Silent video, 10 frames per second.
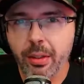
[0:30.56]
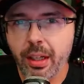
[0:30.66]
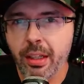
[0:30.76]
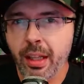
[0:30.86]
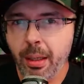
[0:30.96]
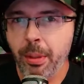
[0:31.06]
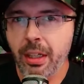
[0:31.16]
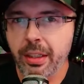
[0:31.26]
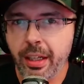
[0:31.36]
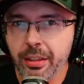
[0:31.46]
a lot of
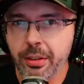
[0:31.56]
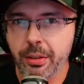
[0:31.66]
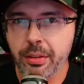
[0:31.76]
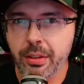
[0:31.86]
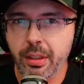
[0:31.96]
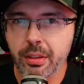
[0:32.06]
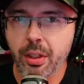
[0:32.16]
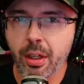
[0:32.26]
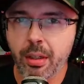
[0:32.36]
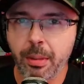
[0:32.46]
podcasters
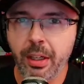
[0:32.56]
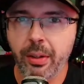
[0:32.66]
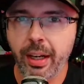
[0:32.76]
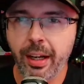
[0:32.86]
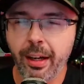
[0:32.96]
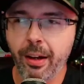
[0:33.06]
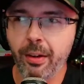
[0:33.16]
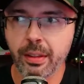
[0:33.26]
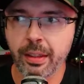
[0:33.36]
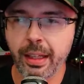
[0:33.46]
talk about
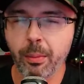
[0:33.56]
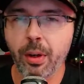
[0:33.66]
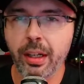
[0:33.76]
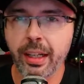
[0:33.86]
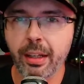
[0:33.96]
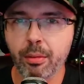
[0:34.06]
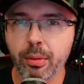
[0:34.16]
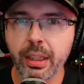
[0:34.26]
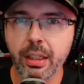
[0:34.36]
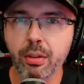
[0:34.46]
how they want to get
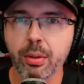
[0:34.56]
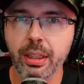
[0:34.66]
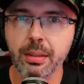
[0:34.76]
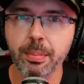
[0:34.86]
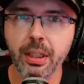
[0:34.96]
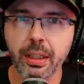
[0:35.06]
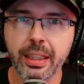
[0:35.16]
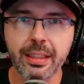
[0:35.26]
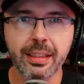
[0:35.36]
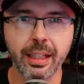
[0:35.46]
really crisp,
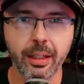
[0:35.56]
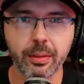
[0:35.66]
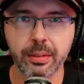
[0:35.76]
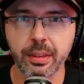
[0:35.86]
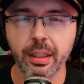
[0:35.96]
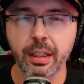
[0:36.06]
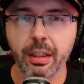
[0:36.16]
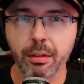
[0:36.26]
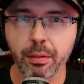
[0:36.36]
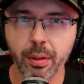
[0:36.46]
clean sound
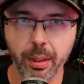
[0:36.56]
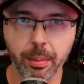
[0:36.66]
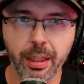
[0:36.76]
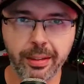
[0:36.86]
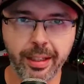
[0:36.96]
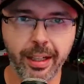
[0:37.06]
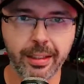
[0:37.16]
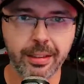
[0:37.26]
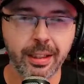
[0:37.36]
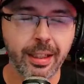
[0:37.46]
for their
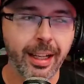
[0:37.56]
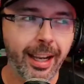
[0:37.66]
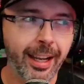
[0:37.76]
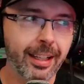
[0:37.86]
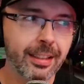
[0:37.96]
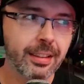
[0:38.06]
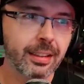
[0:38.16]
podcast. And